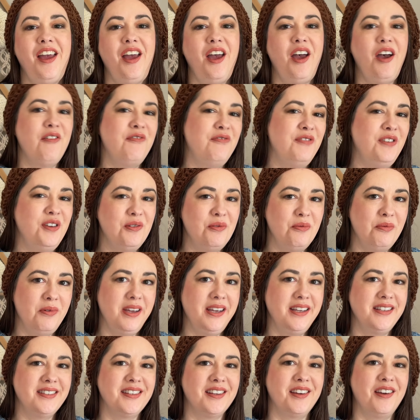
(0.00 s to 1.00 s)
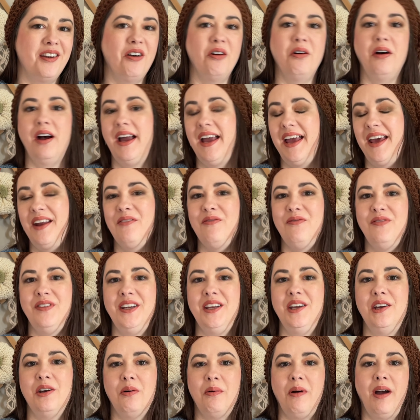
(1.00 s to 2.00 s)
A few weeks ago, I had a
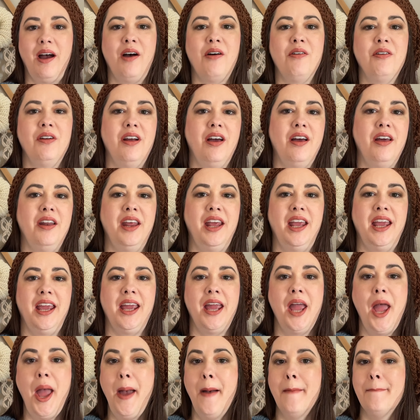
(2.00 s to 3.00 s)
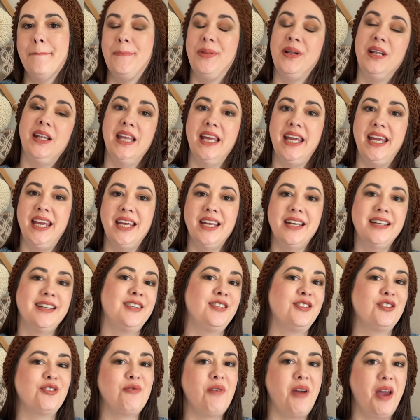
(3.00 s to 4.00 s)
video out on a planned
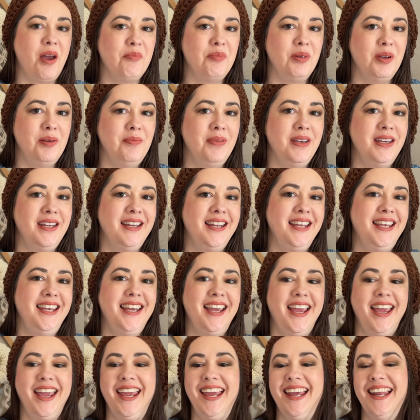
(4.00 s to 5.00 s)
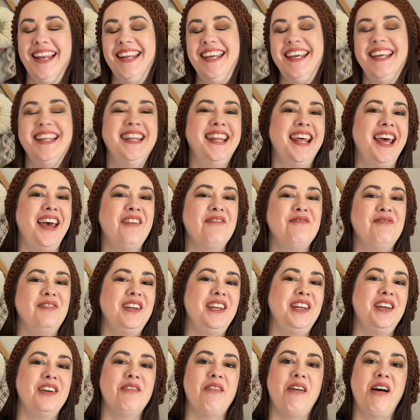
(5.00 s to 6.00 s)
scrappy beanie, and in that
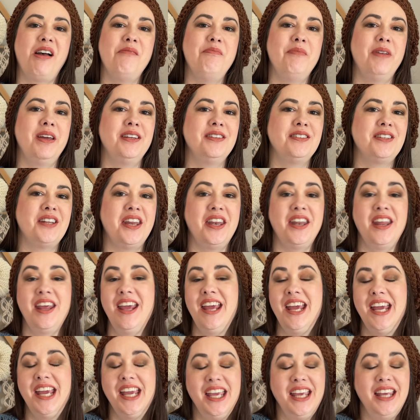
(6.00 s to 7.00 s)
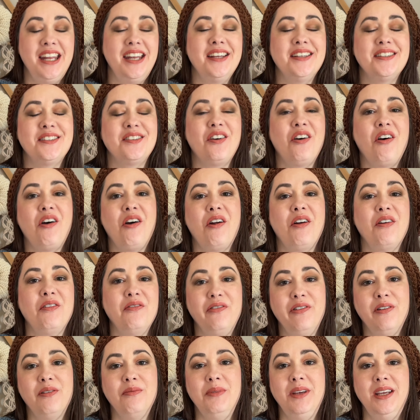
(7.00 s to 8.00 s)
video I mentioned it is hard
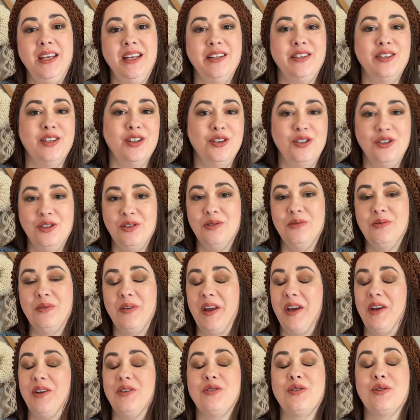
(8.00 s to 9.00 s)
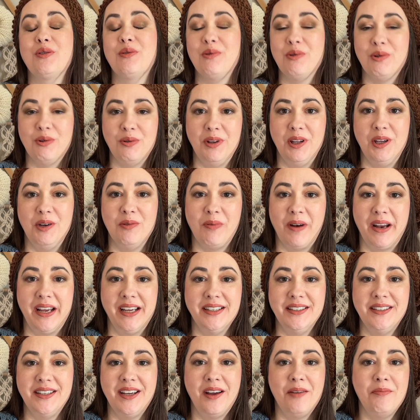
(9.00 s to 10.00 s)
for me to do like truly
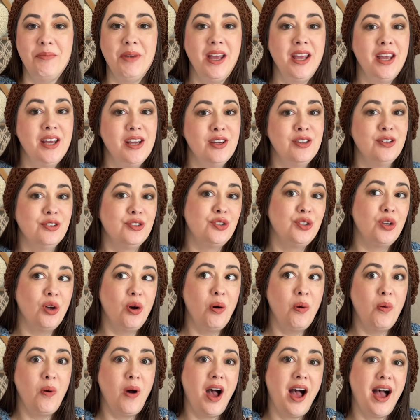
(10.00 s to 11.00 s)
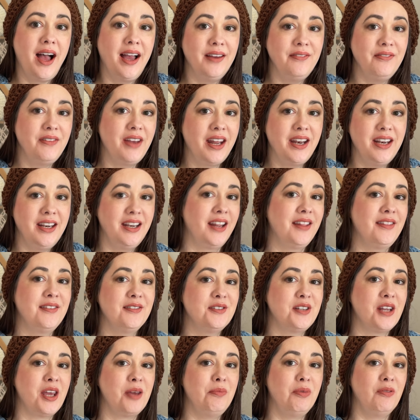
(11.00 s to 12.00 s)
random. So I've got another
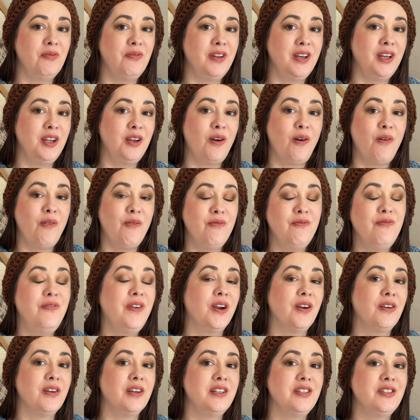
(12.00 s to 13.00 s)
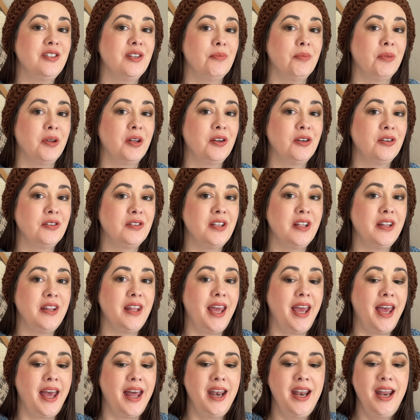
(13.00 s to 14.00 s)
type of video very similar to
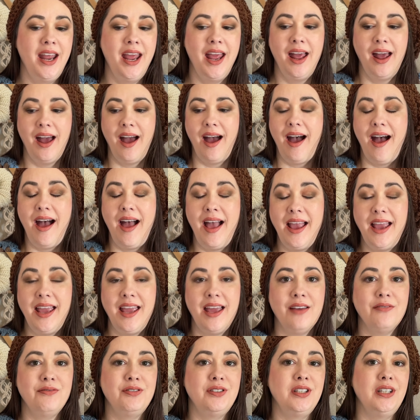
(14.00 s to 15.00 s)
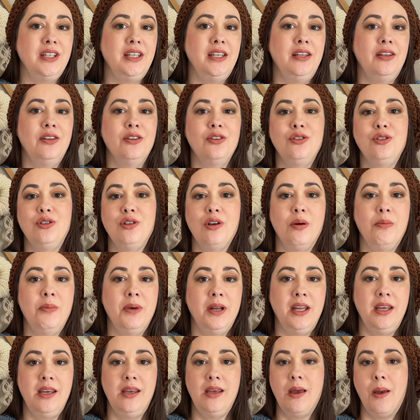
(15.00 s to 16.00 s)
that. I have seen so
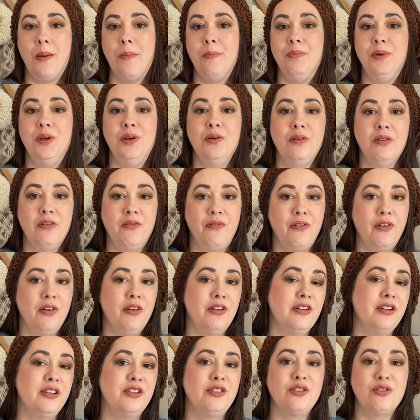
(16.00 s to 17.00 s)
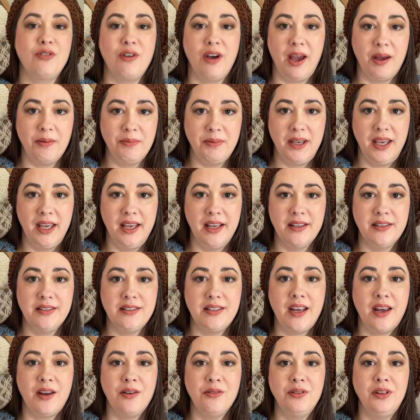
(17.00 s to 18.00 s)
many beautiful Scrapghans
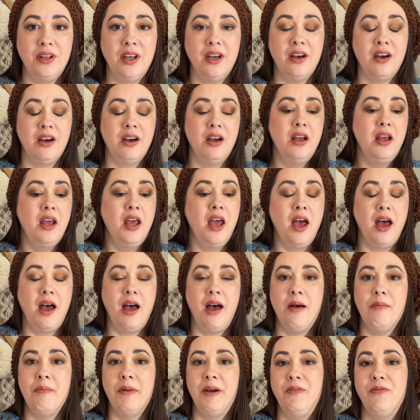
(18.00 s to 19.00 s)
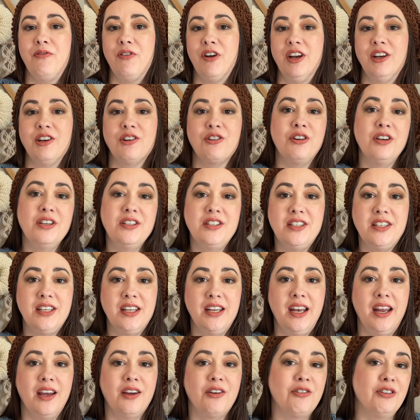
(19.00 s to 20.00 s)
out there. My friend
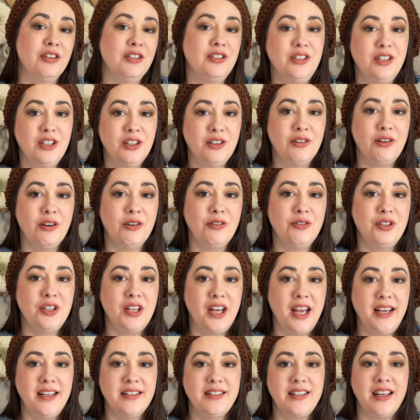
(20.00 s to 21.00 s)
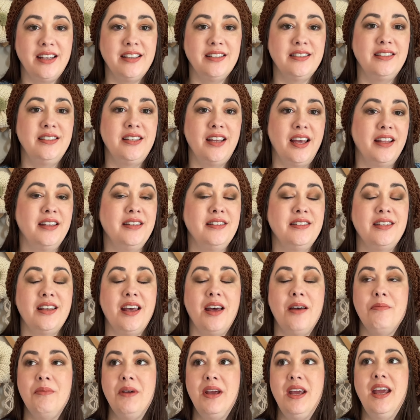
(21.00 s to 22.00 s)
Kristen at Kristen Crochets has done
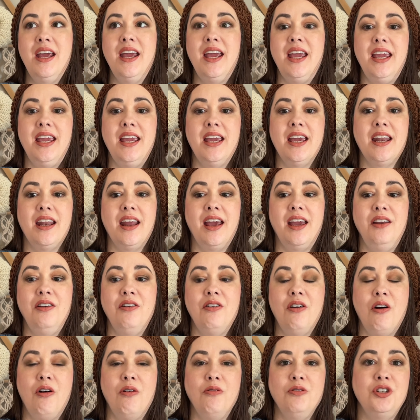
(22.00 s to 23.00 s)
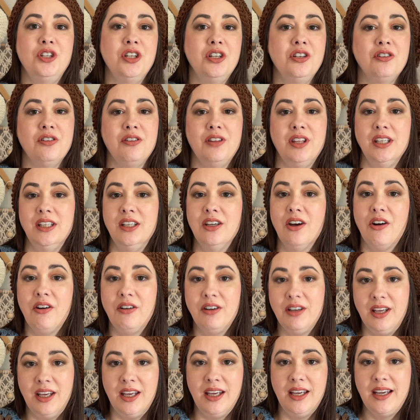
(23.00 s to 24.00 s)
some, and I know Ginger the
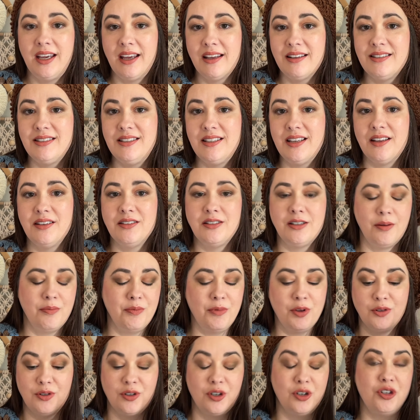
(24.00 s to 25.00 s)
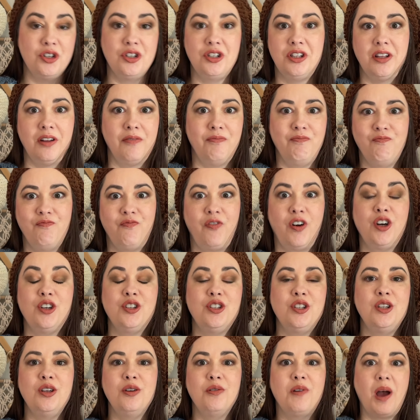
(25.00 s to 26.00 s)
Yarn Geek has done some. Those are just the
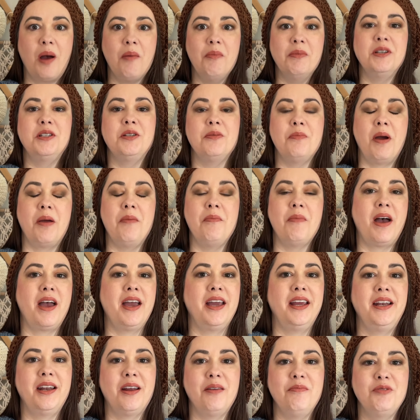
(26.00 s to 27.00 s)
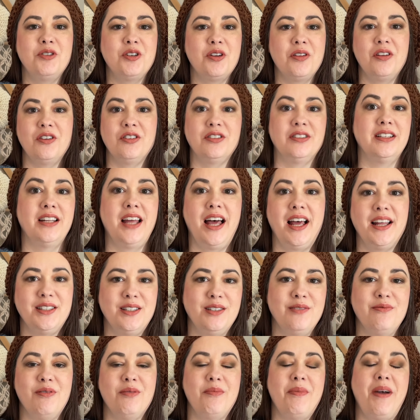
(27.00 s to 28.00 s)
first two coming to my mind. I'm sure there's
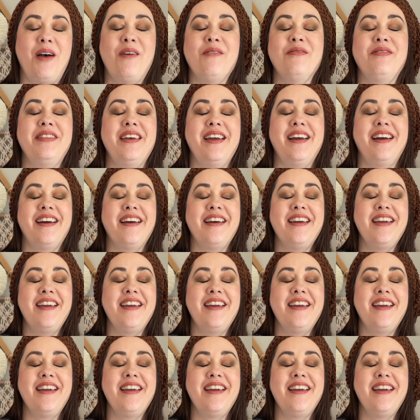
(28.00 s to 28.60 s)
lots of them out there,